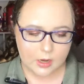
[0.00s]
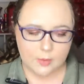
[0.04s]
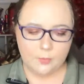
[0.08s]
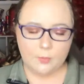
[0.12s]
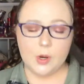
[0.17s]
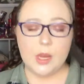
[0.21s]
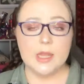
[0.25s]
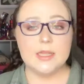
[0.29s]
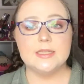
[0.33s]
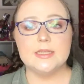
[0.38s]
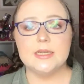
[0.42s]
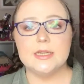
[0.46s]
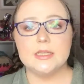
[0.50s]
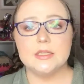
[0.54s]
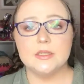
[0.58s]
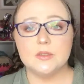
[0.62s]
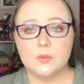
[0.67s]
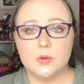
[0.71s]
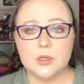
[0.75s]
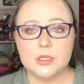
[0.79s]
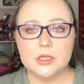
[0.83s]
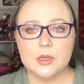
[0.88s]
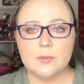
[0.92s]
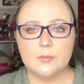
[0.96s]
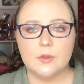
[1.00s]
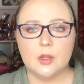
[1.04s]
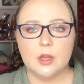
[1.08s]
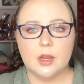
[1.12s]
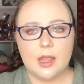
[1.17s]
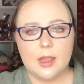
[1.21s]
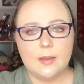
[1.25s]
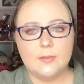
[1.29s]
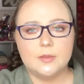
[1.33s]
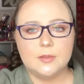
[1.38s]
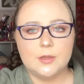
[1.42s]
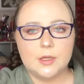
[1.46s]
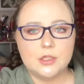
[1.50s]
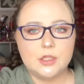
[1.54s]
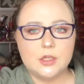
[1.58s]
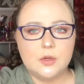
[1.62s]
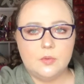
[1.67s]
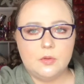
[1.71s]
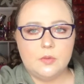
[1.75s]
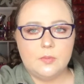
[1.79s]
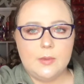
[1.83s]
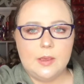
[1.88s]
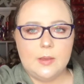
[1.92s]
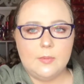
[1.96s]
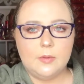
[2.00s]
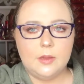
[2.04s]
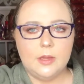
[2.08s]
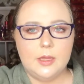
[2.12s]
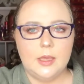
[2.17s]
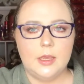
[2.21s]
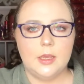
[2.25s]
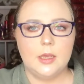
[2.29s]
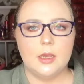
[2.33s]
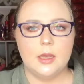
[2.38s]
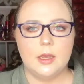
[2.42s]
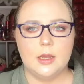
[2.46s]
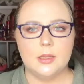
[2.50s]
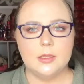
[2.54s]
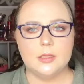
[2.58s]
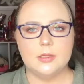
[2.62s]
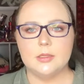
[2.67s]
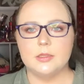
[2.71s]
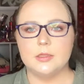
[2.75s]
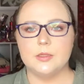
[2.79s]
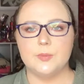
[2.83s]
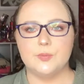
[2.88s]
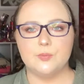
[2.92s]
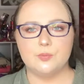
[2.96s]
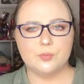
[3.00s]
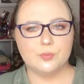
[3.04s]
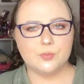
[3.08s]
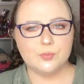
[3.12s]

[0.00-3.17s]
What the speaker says: Brands need to switch up their game, especially with Maybelline, because,